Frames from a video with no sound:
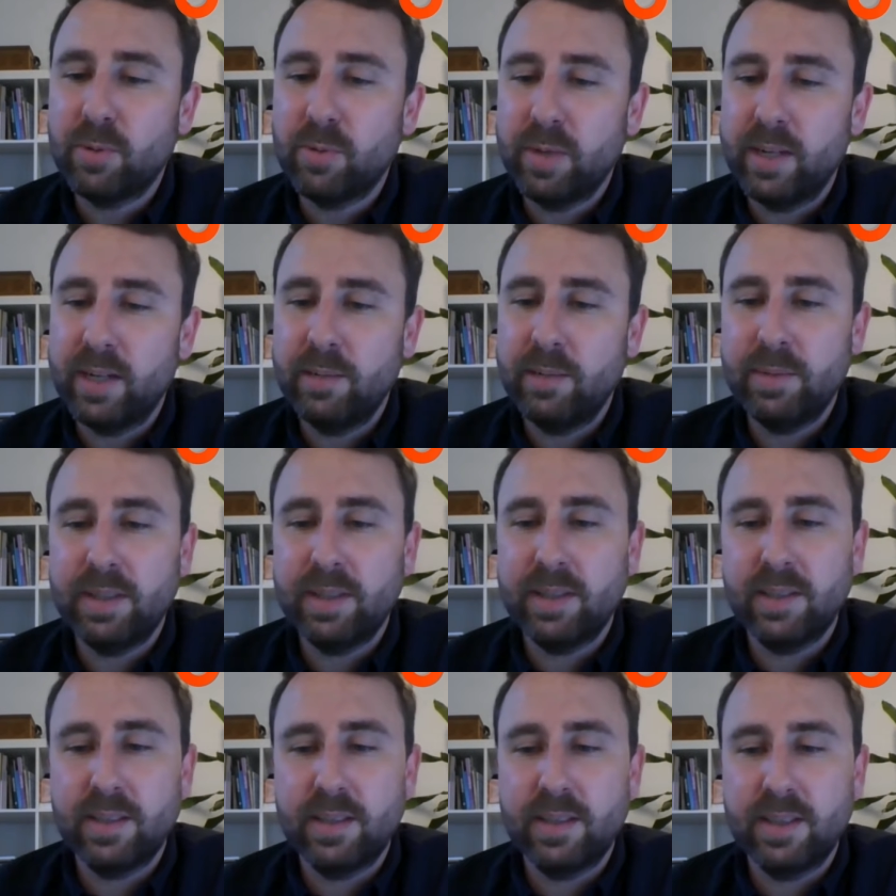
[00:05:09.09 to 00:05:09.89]
We're
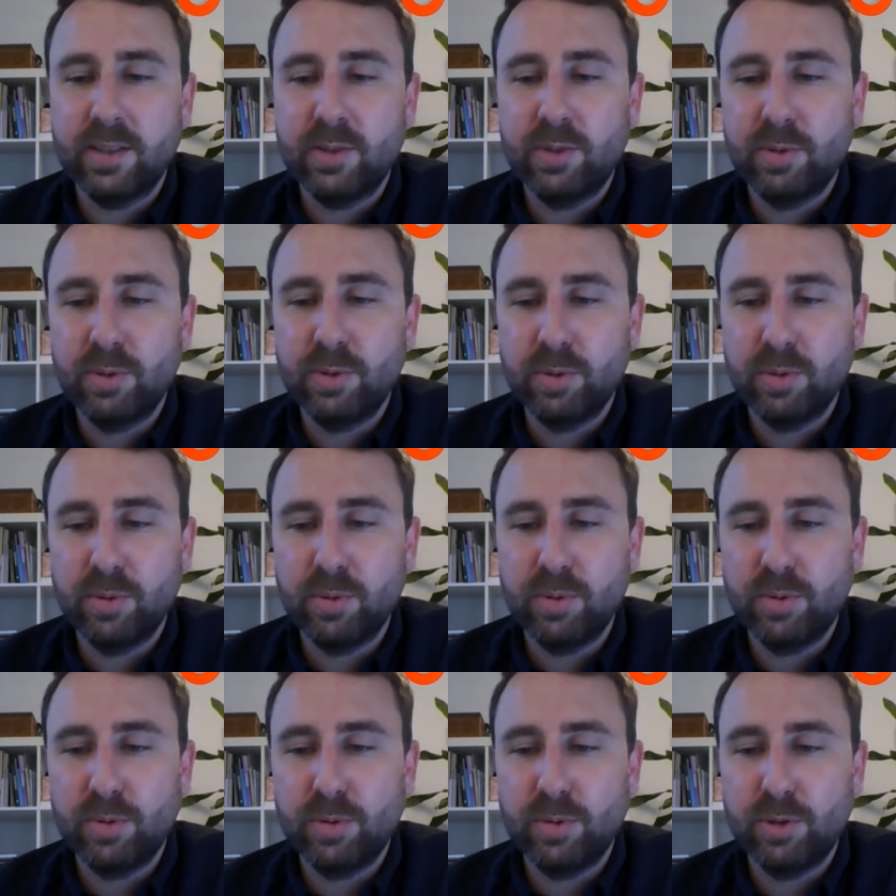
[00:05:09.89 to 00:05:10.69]
aiming to
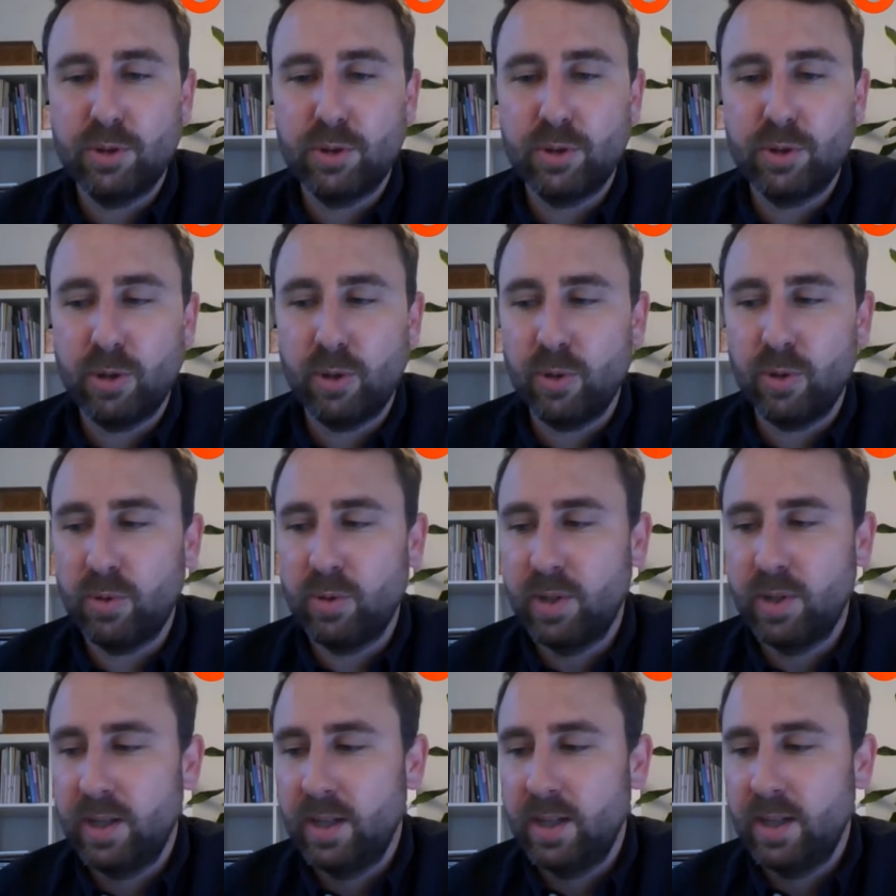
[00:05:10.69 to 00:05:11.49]

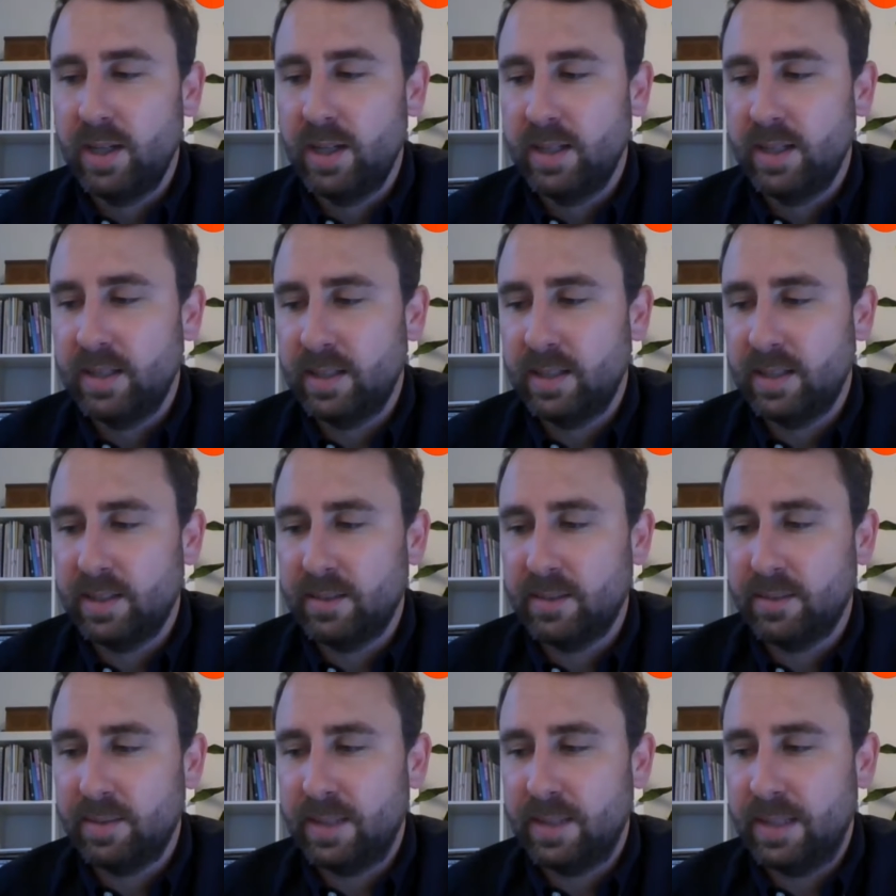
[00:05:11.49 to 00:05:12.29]
show
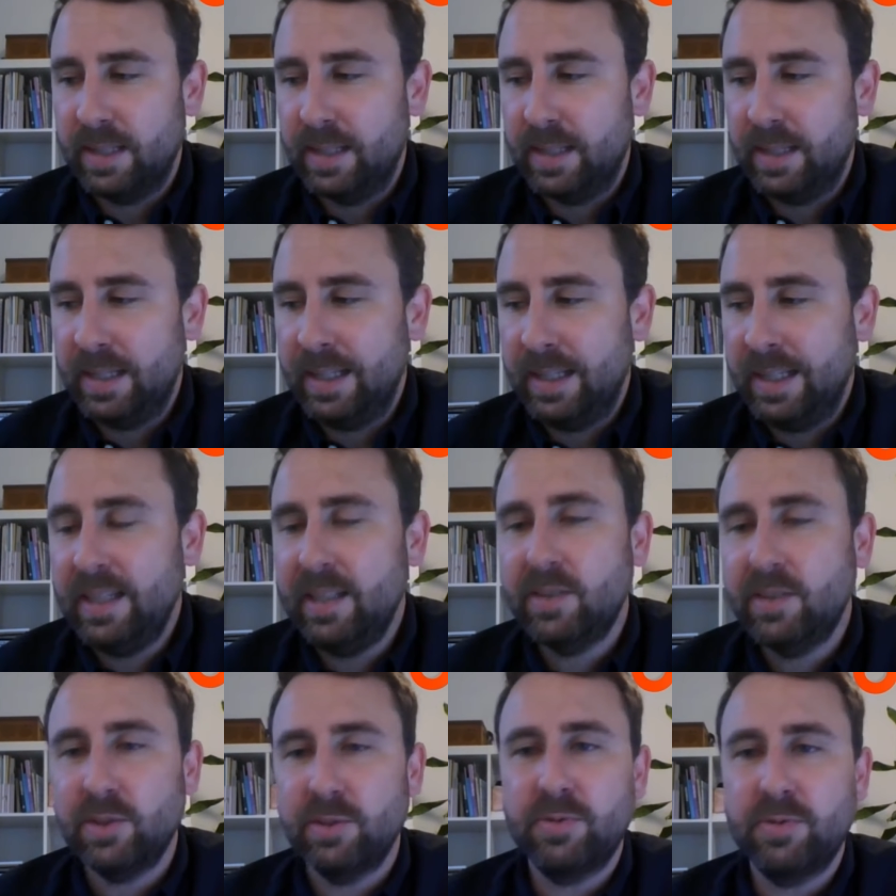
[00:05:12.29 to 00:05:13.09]
the
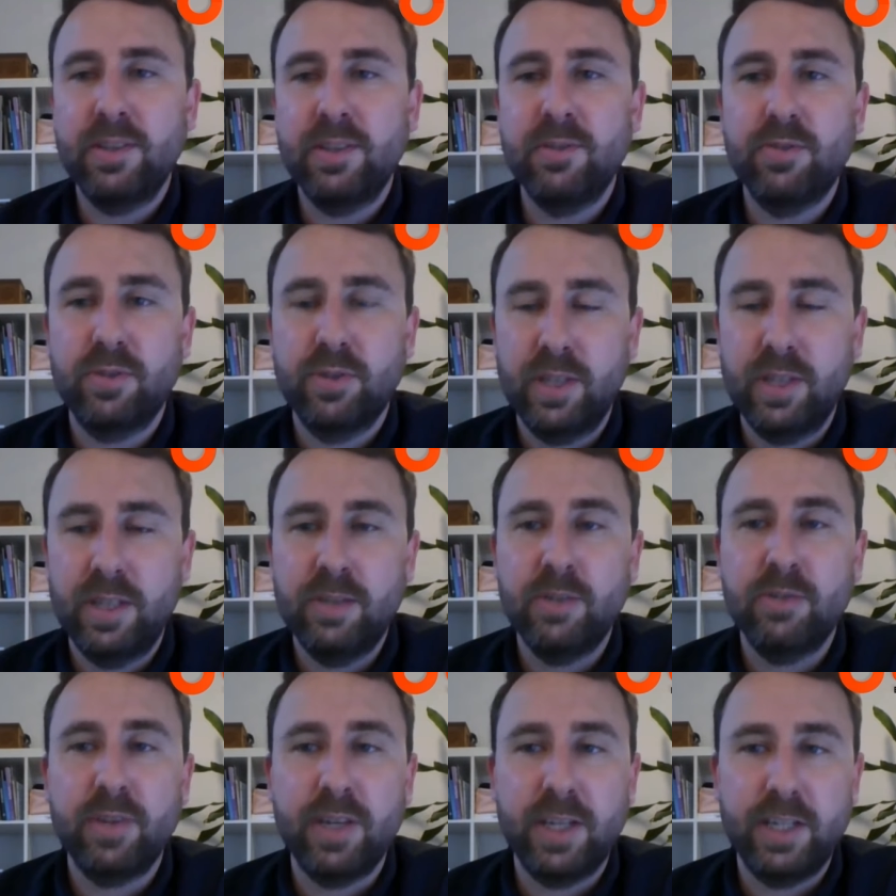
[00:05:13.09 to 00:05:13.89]
ease of
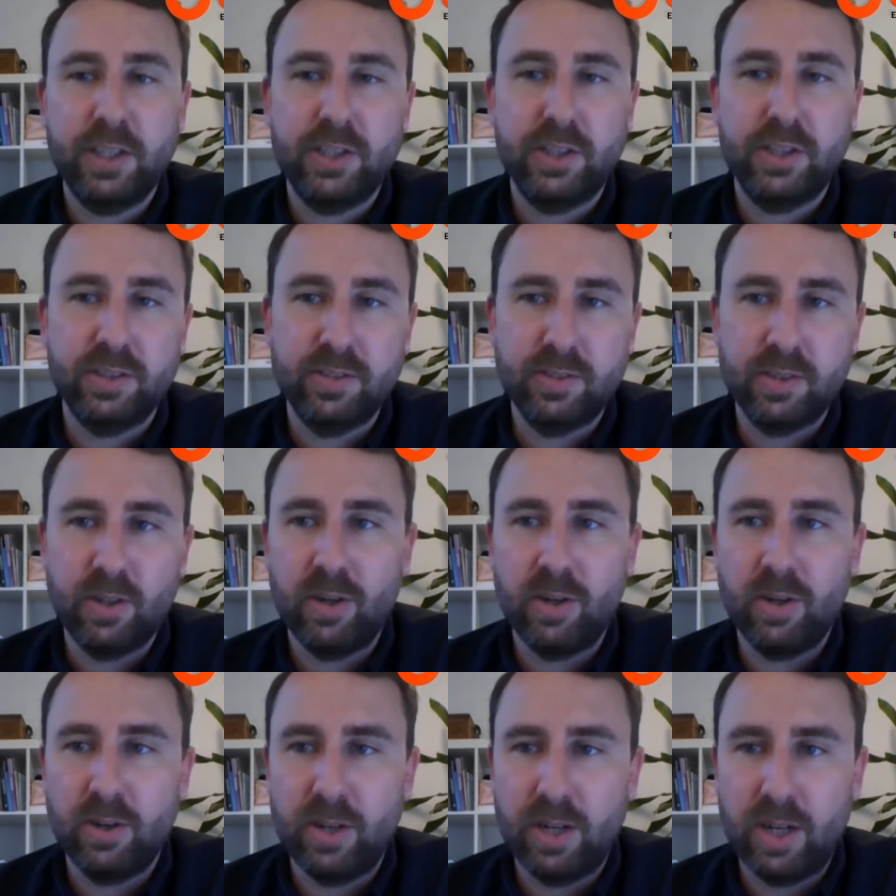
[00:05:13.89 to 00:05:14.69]
innovation
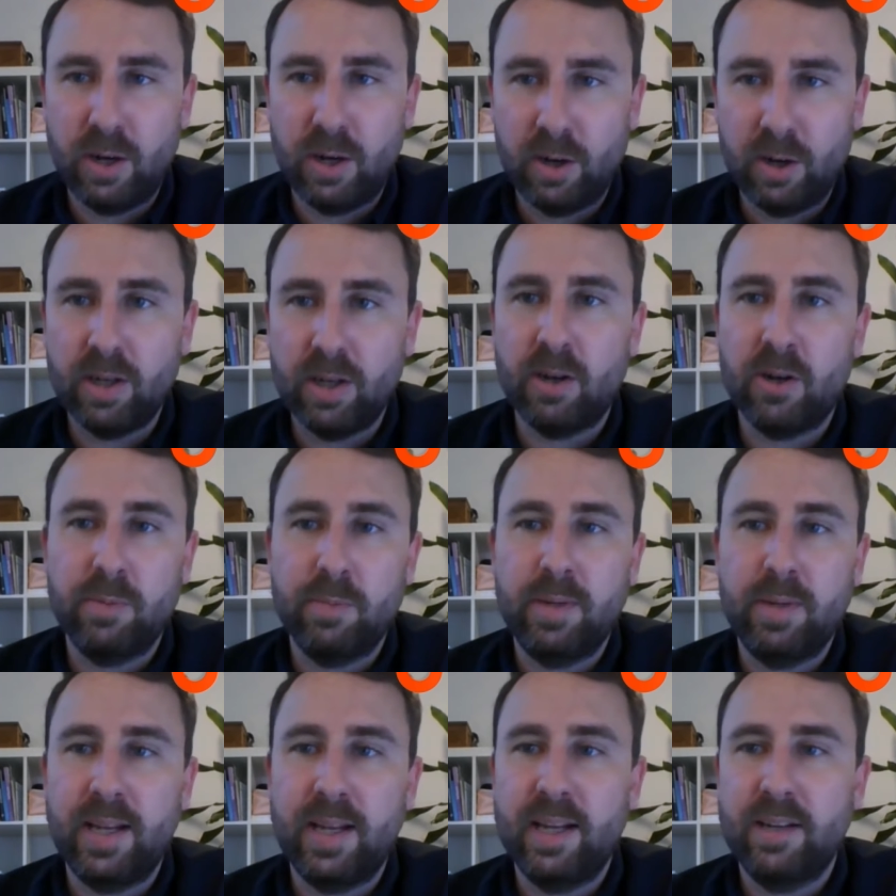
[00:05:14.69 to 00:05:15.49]
on our
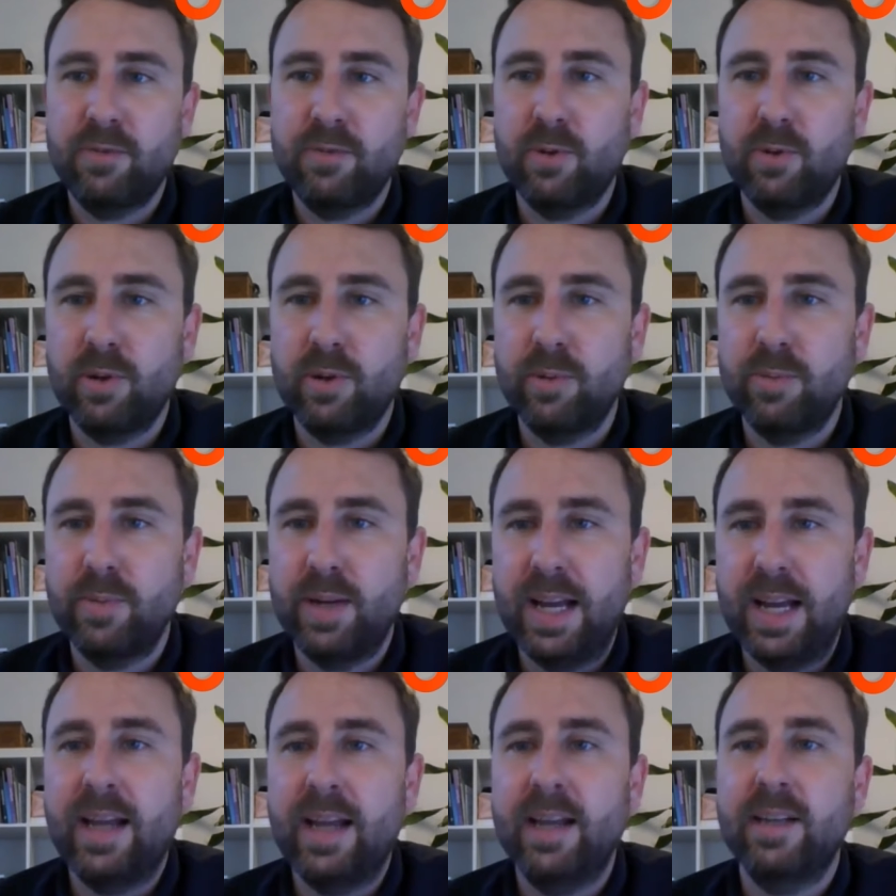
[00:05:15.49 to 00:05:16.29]
platform,
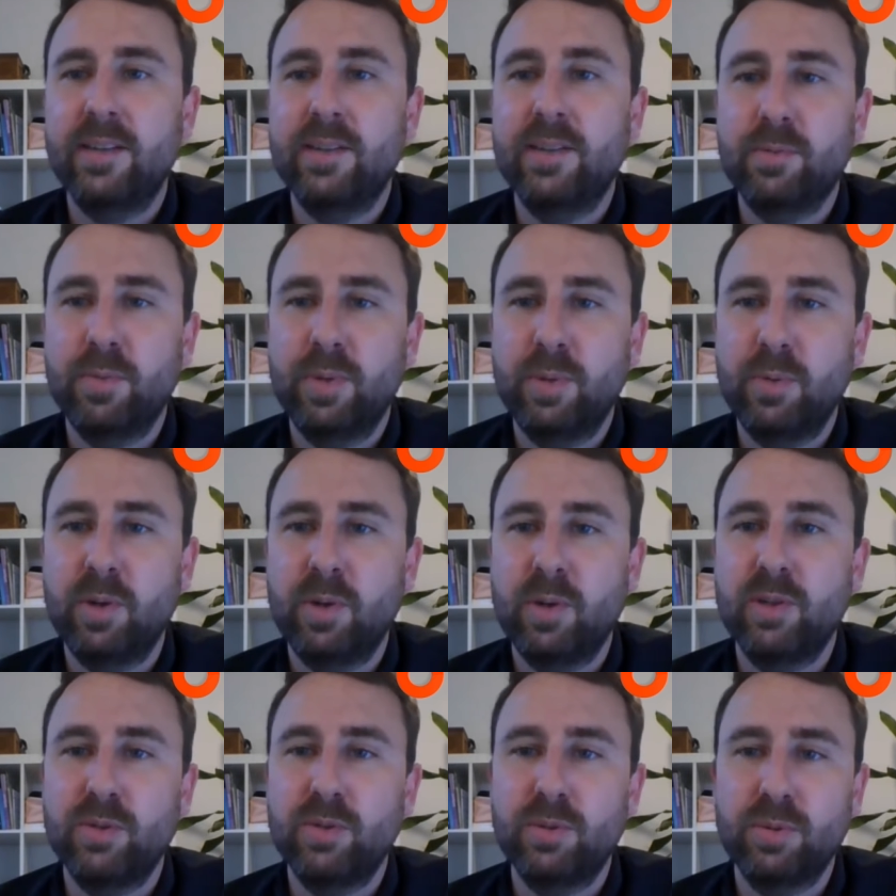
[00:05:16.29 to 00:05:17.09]
and we
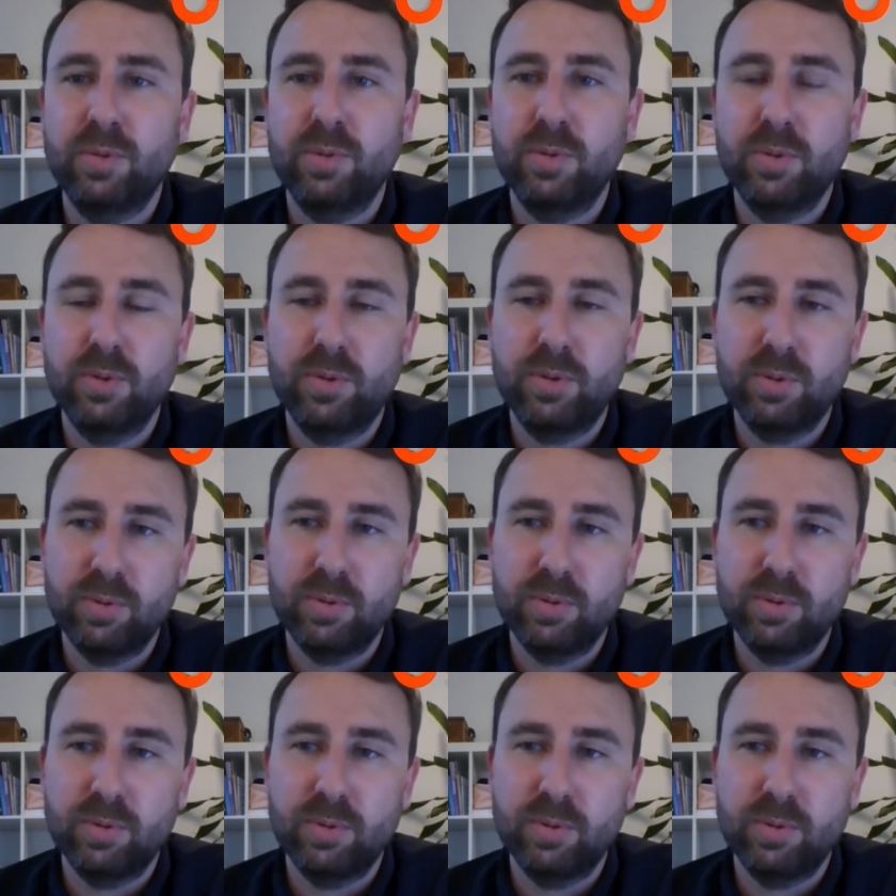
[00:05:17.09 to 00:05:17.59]
want to